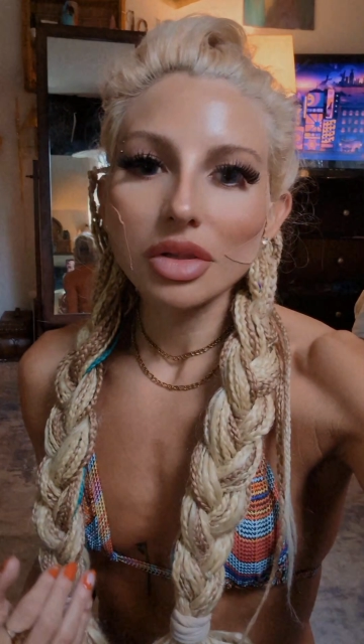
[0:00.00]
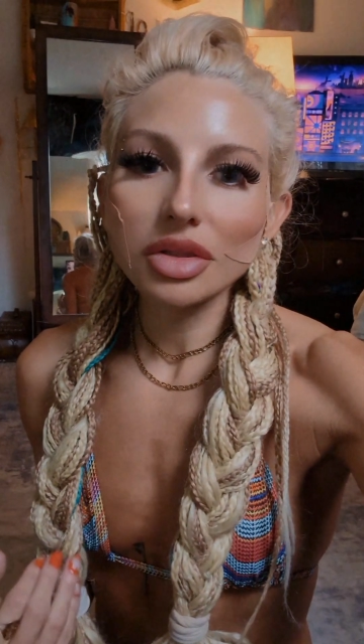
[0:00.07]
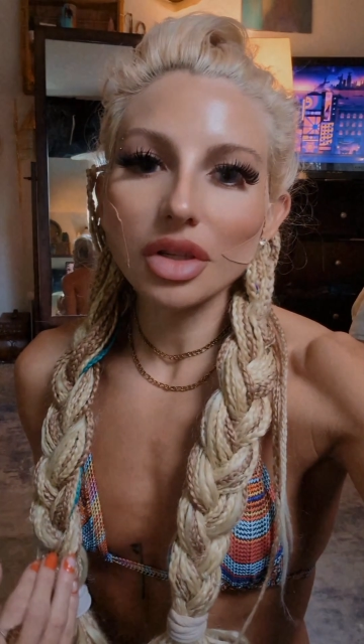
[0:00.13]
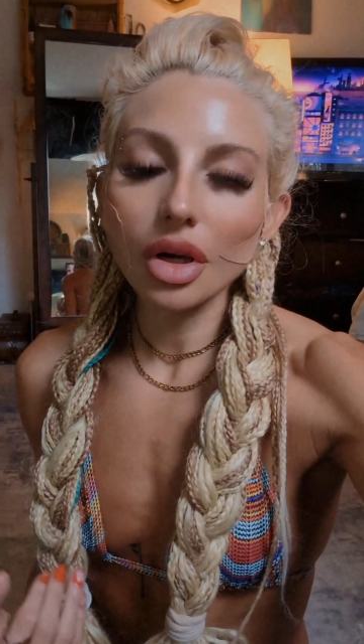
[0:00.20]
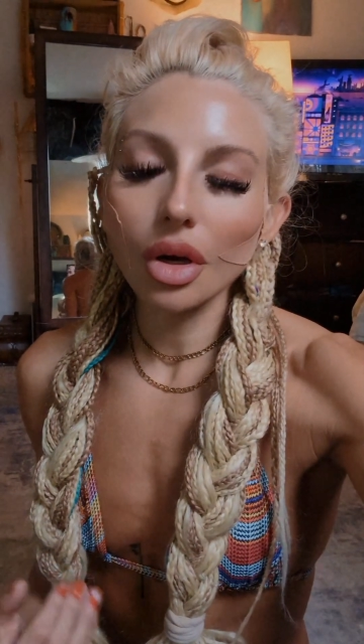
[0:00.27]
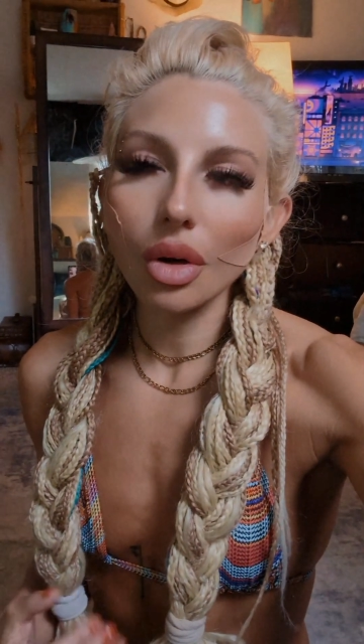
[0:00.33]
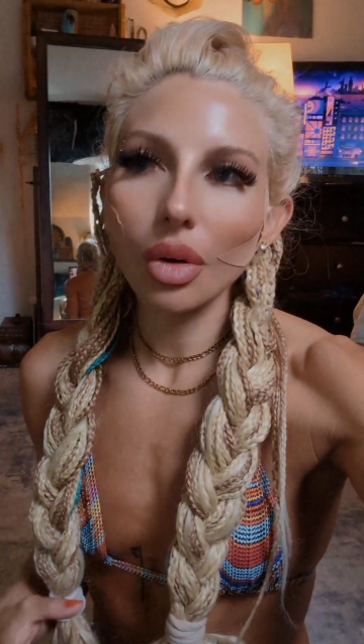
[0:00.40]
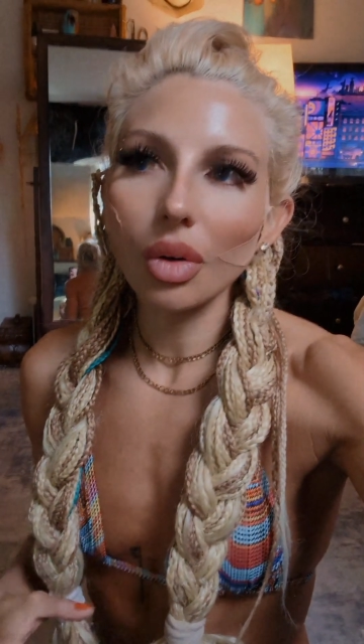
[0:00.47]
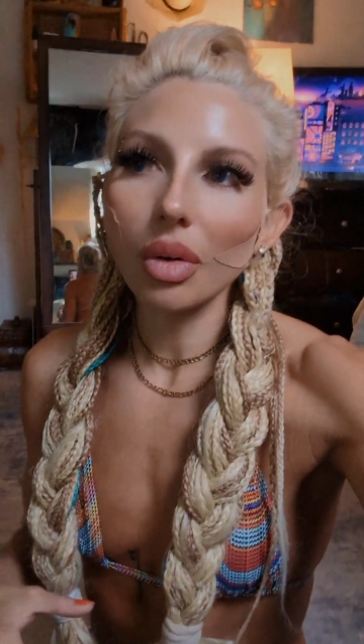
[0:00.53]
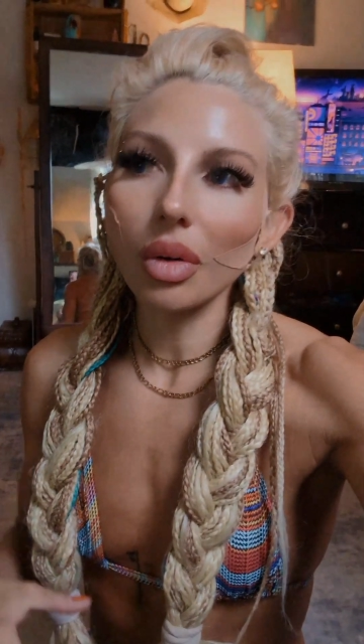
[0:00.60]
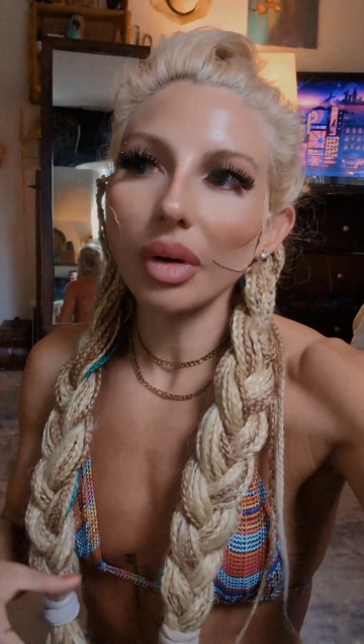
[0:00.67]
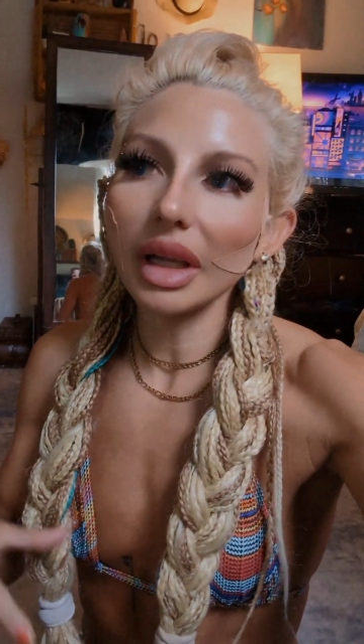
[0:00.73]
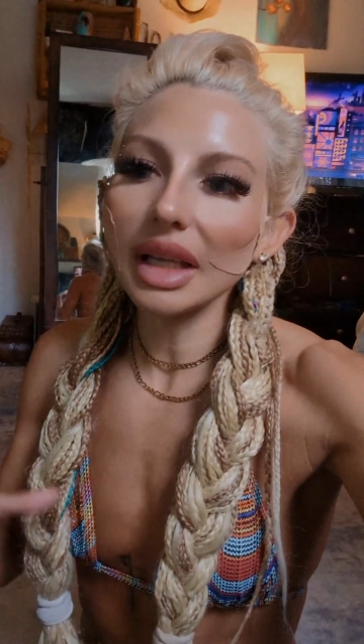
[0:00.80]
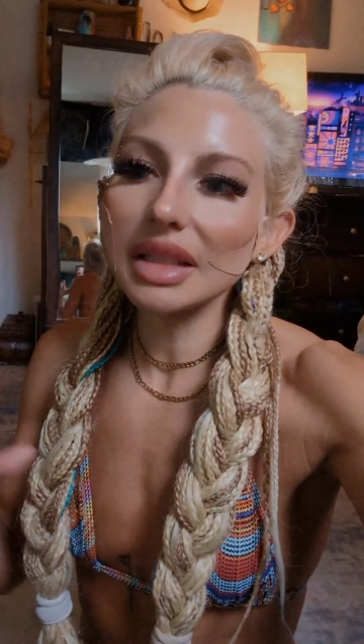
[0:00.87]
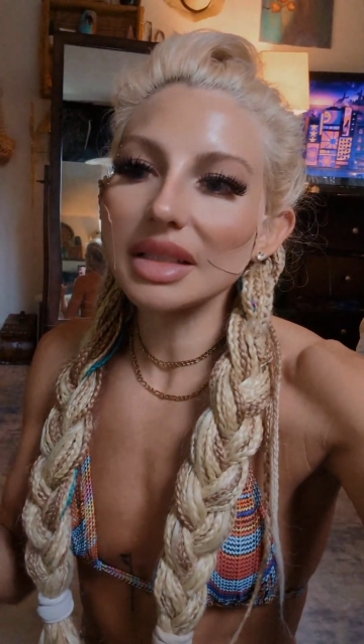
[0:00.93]

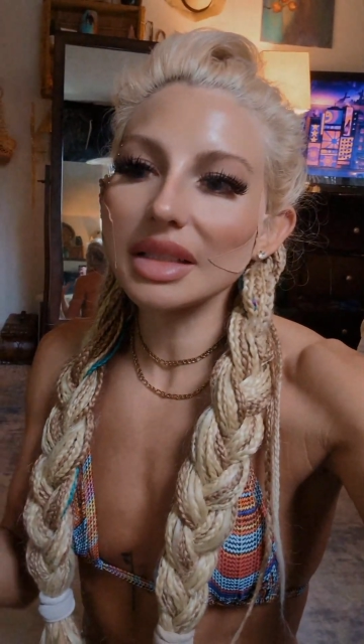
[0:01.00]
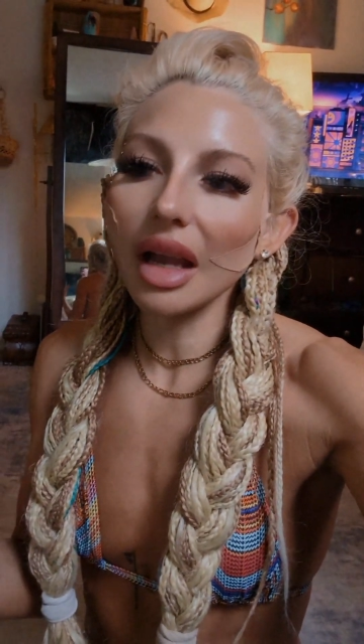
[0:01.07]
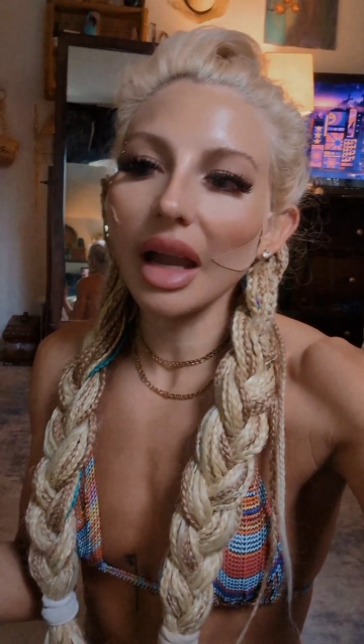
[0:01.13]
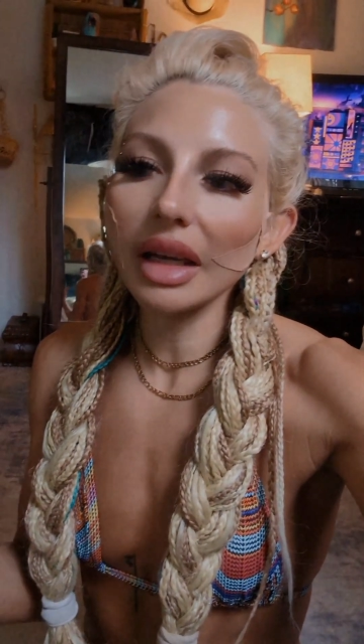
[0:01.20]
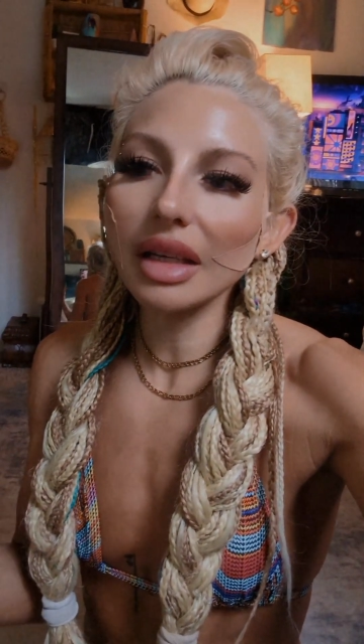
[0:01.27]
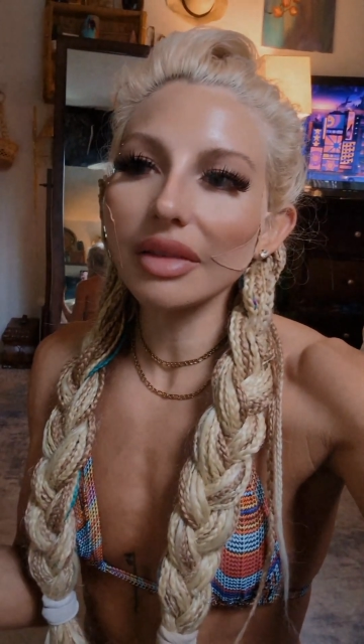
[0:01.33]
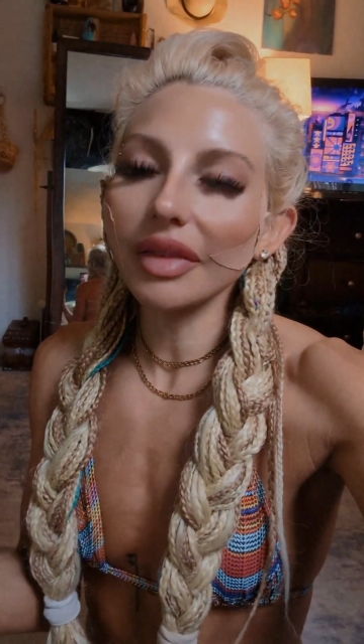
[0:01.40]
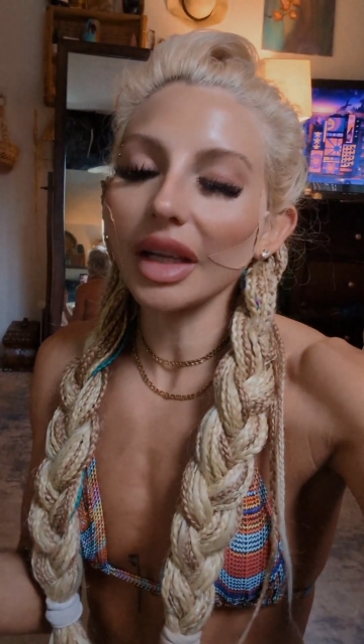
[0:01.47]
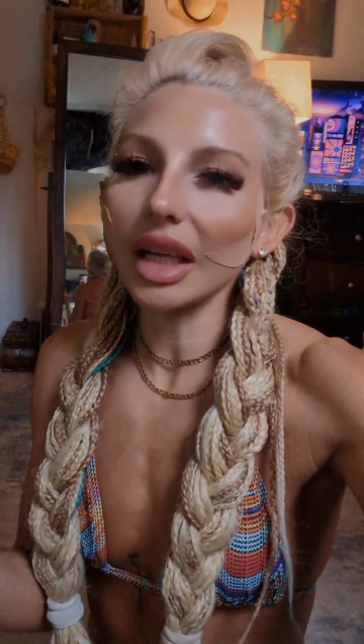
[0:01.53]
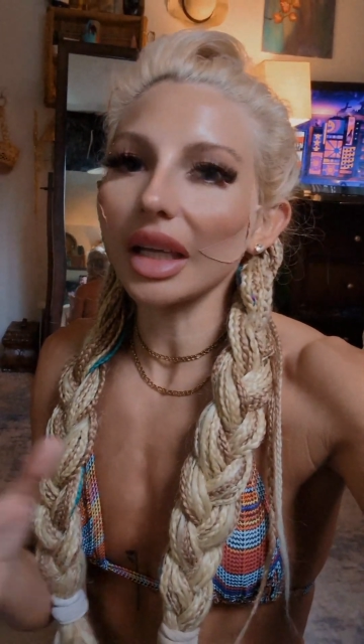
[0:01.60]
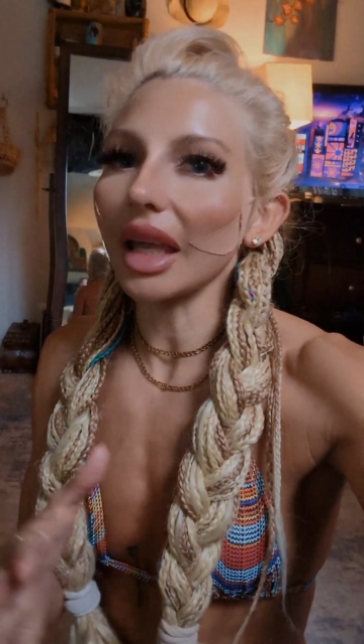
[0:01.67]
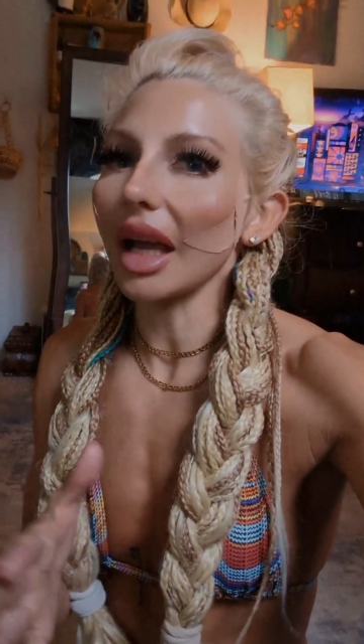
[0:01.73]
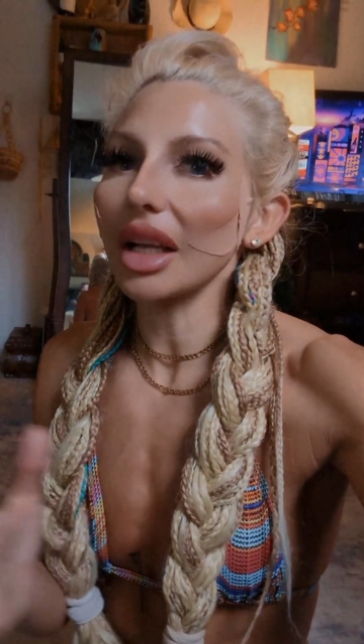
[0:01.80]
So it's kind of like